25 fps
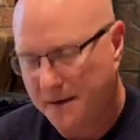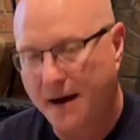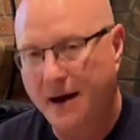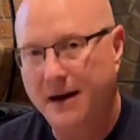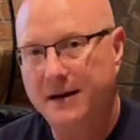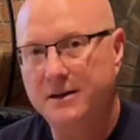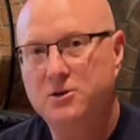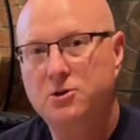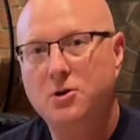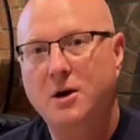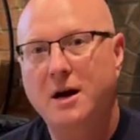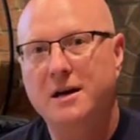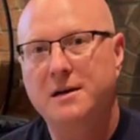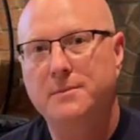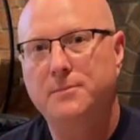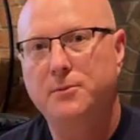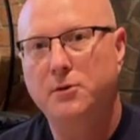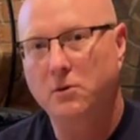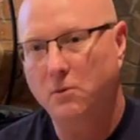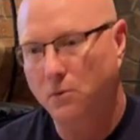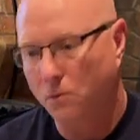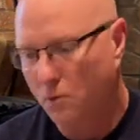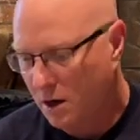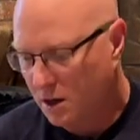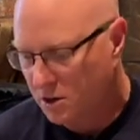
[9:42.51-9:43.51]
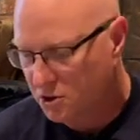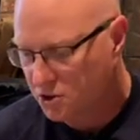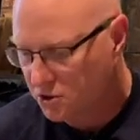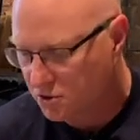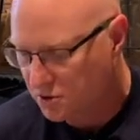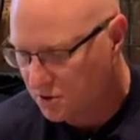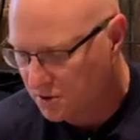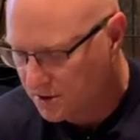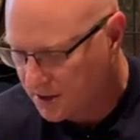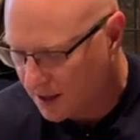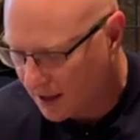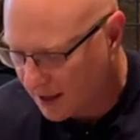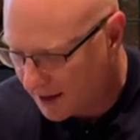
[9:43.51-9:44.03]
I tried to put
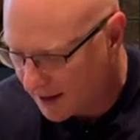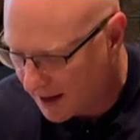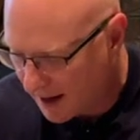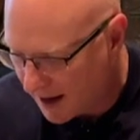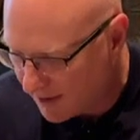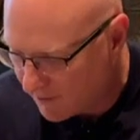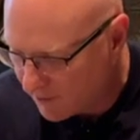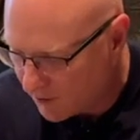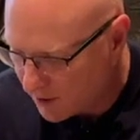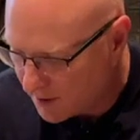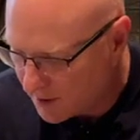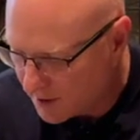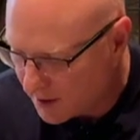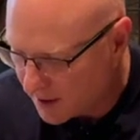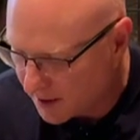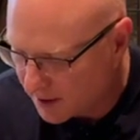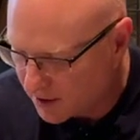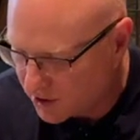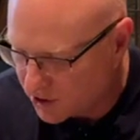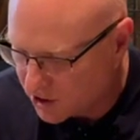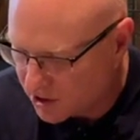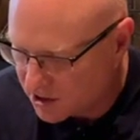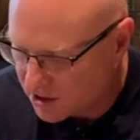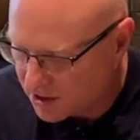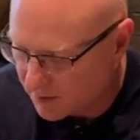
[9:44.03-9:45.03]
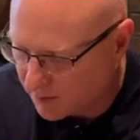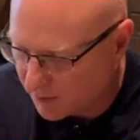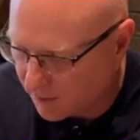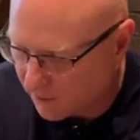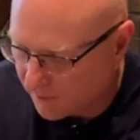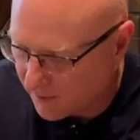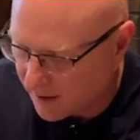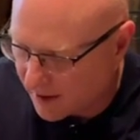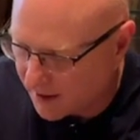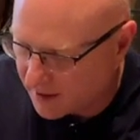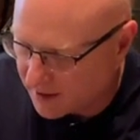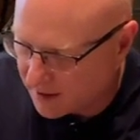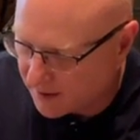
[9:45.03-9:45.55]
washers on everything just to
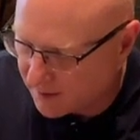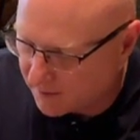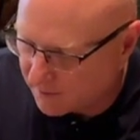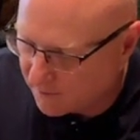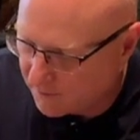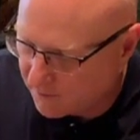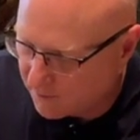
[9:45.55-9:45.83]
prevent them